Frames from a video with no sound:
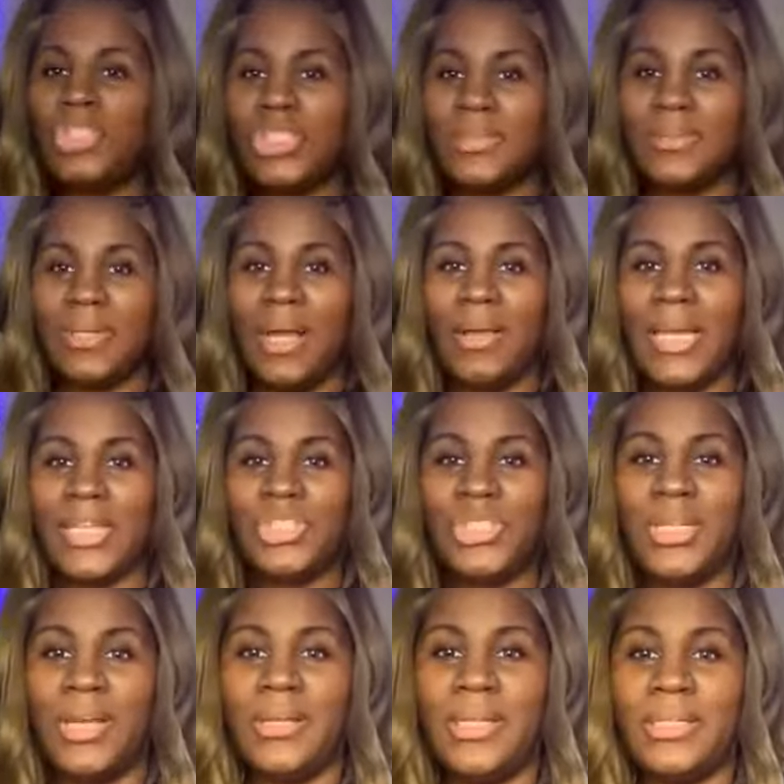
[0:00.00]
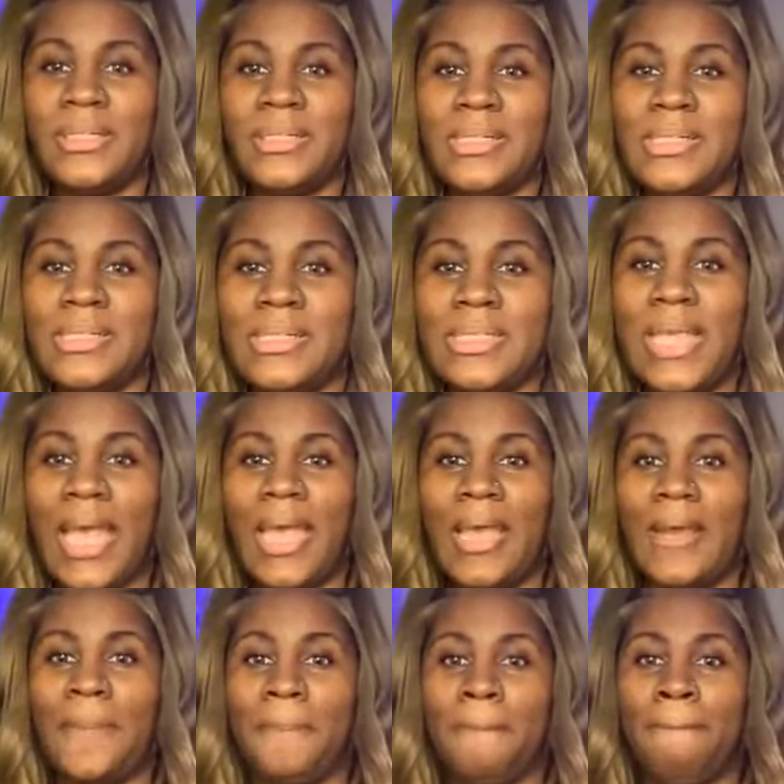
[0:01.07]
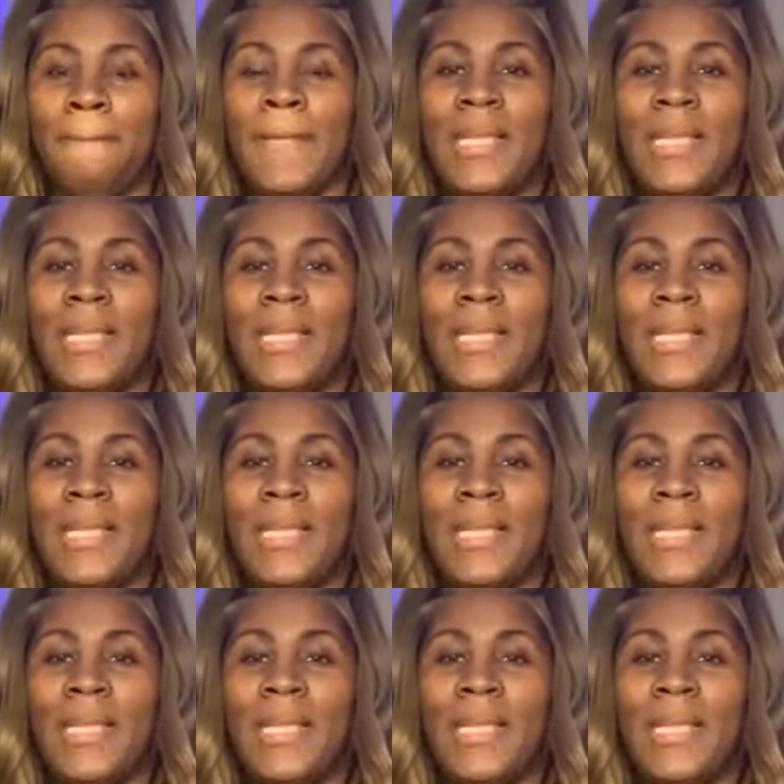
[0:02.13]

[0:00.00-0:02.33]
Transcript: she on here. Tab.